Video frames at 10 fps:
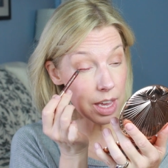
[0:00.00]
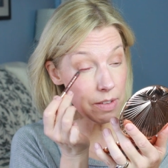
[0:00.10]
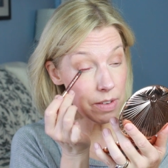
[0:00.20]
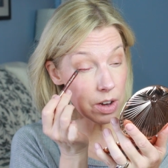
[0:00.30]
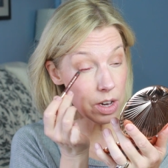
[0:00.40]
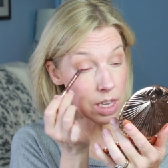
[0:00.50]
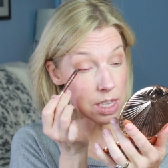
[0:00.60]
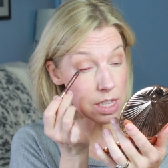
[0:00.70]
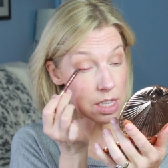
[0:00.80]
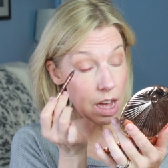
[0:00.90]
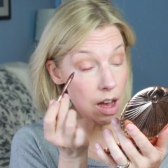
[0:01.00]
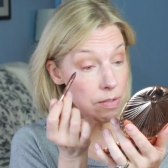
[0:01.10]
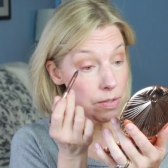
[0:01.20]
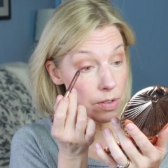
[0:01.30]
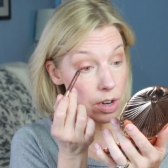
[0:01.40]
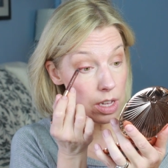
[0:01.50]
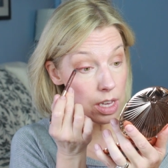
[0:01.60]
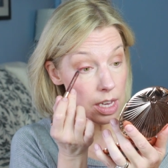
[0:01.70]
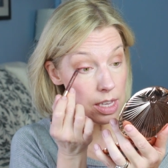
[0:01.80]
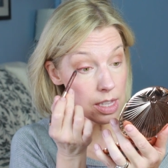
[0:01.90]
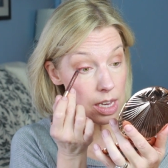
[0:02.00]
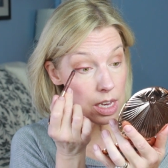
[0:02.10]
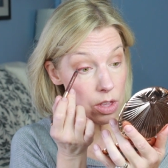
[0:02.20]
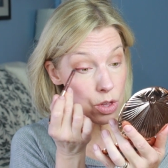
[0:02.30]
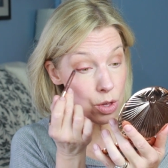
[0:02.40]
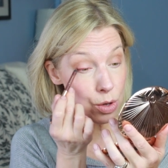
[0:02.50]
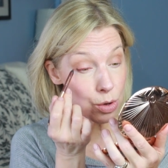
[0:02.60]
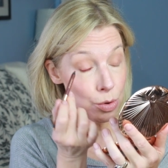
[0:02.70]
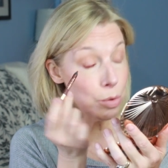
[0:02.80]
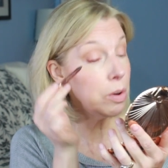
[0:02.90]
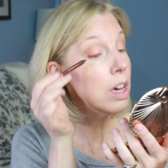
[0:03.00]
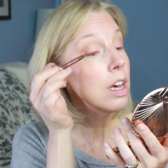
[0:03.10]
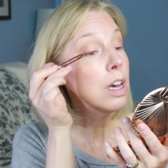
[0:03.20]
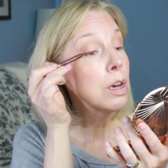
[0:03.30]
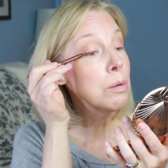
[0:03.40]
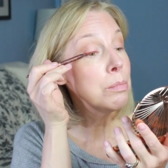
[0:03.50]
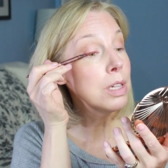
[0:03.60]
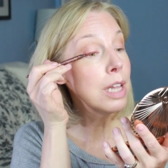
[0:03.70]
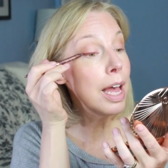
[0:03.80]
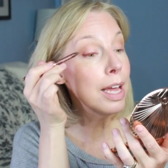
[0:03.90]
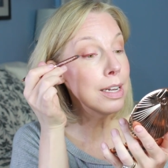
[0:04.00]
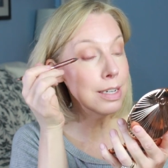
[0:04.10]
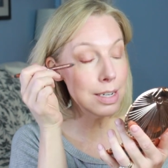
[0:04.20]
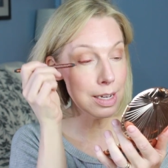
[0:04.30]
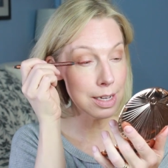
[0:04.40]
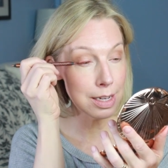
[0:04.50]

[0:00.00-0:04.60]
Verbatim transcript: a very soft, easy to blend